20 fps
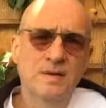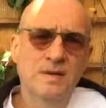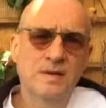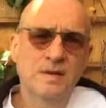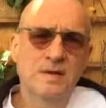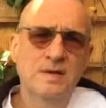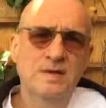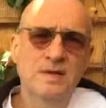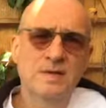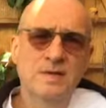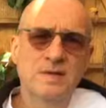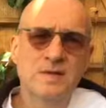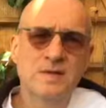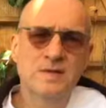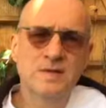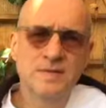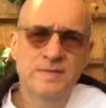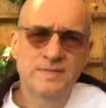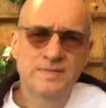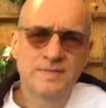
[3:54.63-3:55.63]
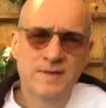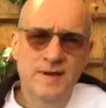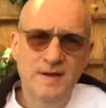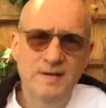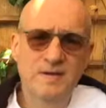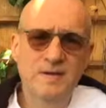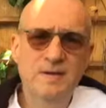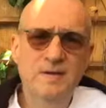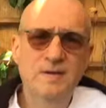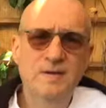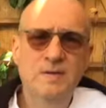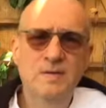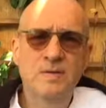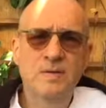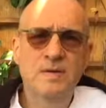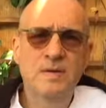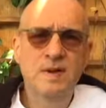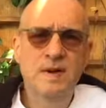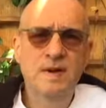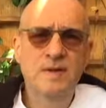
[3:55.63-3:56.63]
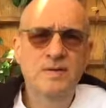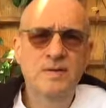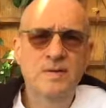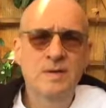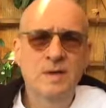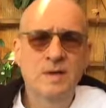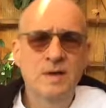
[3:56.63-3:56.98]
conditions affected you, and how